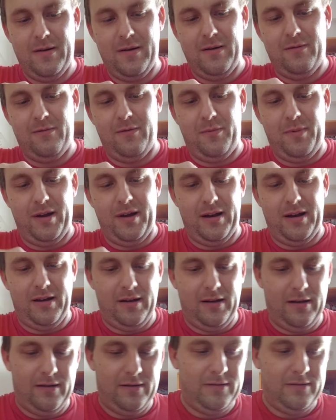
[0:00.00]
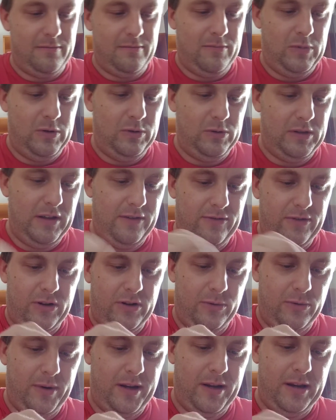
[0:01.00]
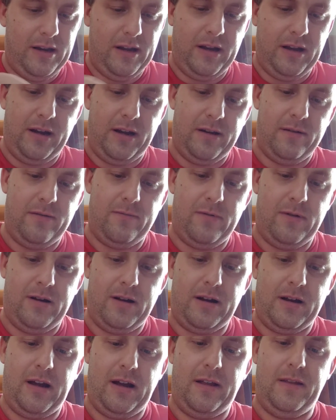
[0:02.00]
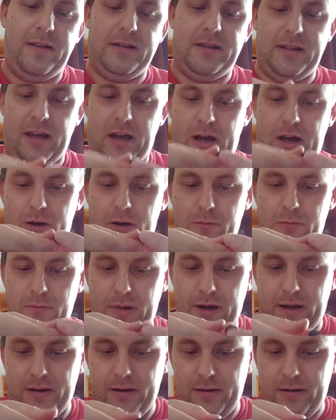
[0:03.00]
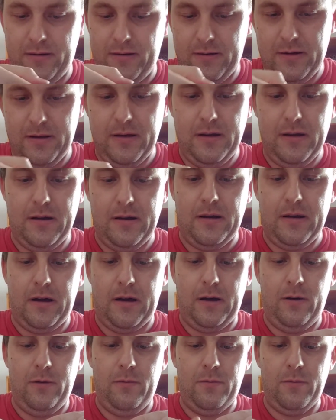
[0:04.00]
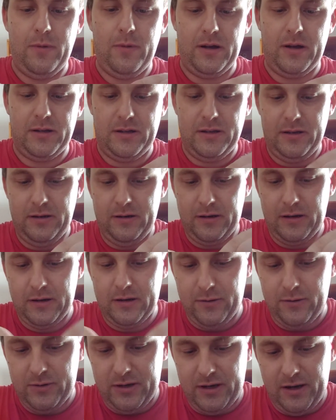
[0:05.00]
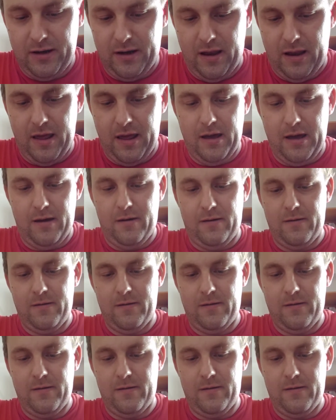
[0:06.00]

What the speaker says: will be a lot more difficult indeed. Right, okay, this is the home button. The home button goes in there.